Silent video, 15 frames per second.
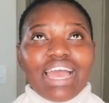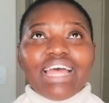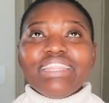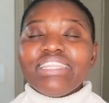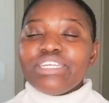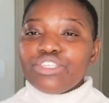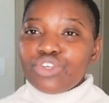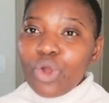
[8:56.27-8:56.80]

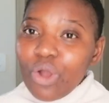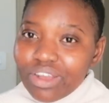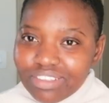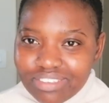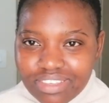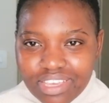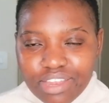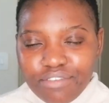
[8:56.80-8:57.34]
and the
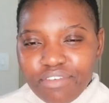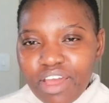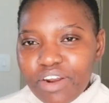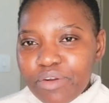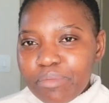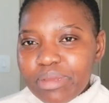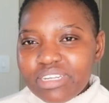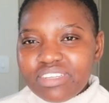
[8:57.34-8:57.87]
toxic
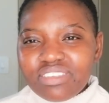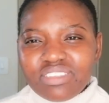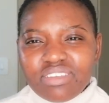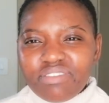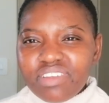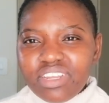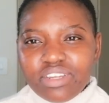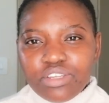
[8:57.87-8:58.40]
environment is
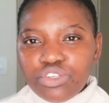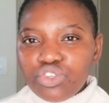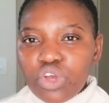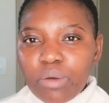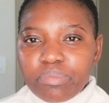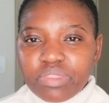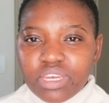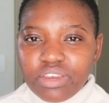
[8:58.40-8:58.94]
definitely
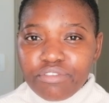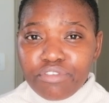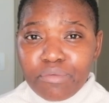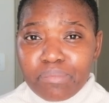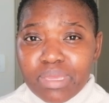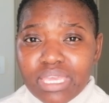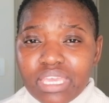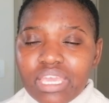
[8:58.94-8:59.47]
top three
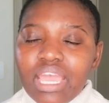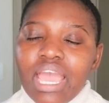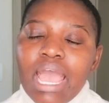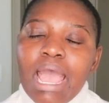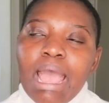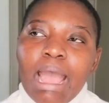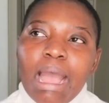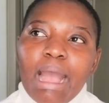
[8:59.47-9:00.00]
for me
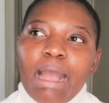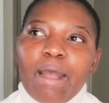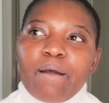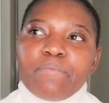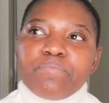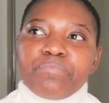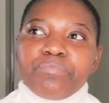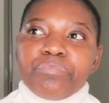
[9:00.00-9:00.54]

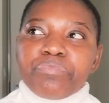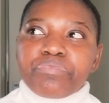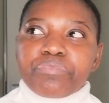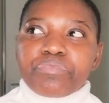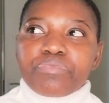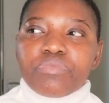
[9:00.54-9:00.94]
um